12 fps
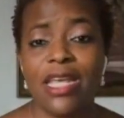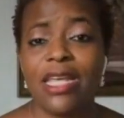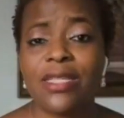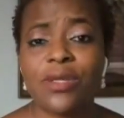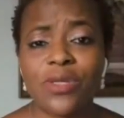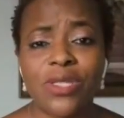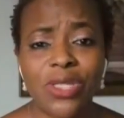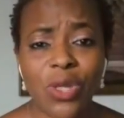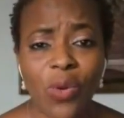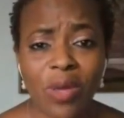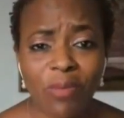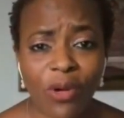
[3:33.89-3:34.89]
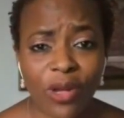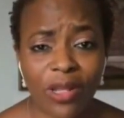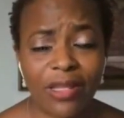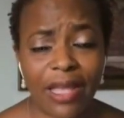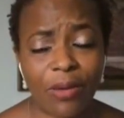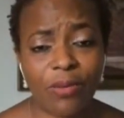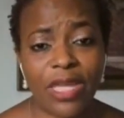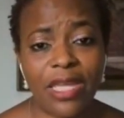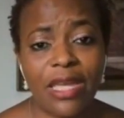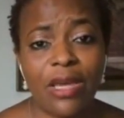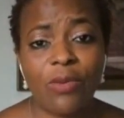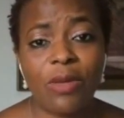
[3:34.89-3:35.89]
So so important that we
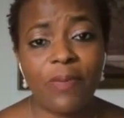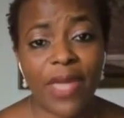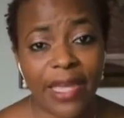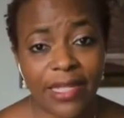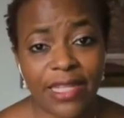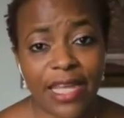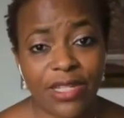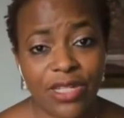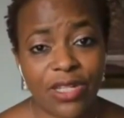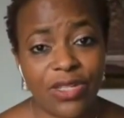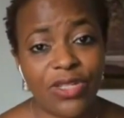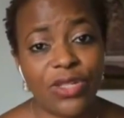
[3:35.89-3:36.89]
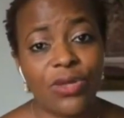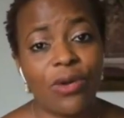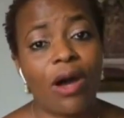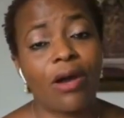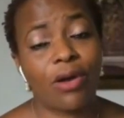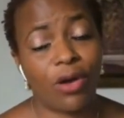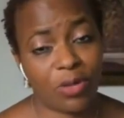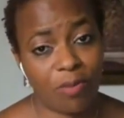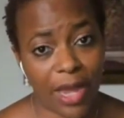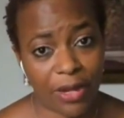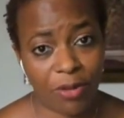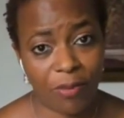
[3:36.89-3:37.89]
we pay attention to our gut
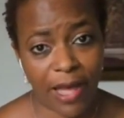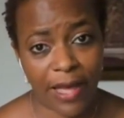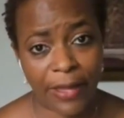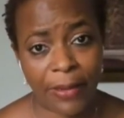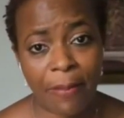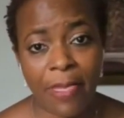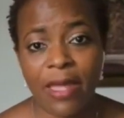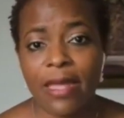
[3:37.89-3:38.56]
microbiome.